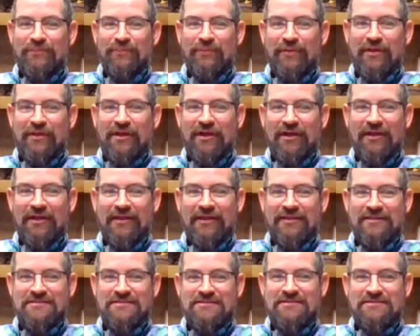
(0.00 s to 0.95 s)

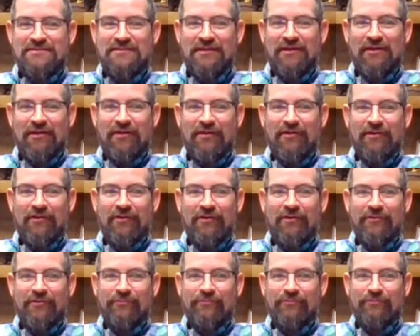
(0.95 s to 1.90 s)
because
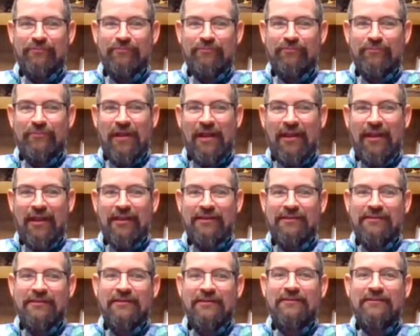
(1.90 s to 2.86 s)
I
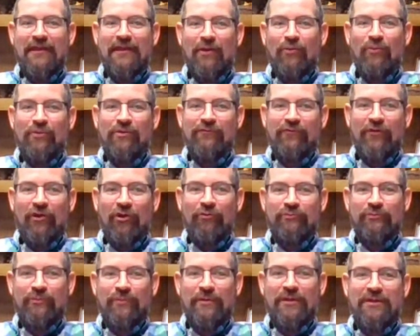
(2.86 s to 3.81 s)
think that would have
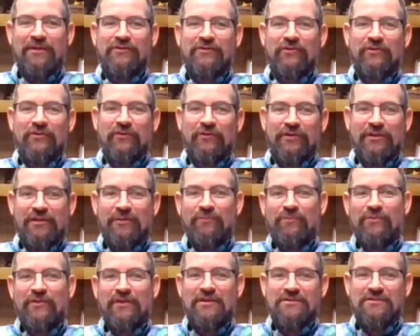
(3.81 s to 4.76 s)
helped me to keep
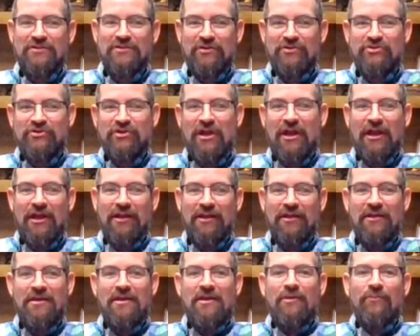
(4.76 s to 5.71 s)
things on track
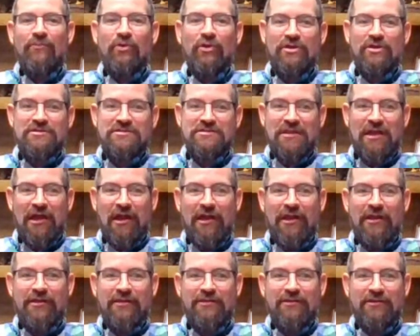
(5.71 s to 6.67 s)
because
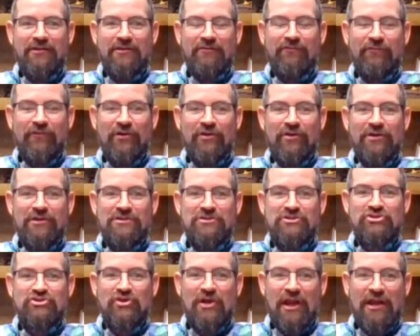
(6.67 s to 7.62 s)
I get very
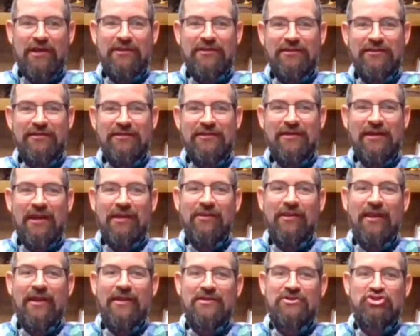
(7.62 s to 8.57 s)
distracted and I
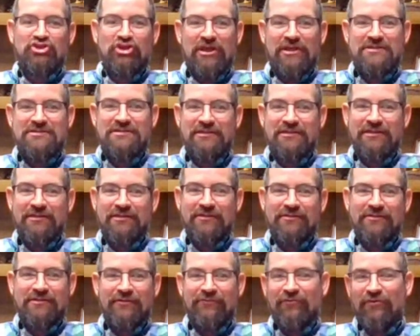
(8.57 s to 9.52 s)
like chasing
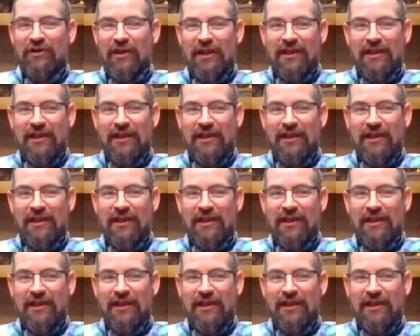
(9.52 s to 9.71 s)
different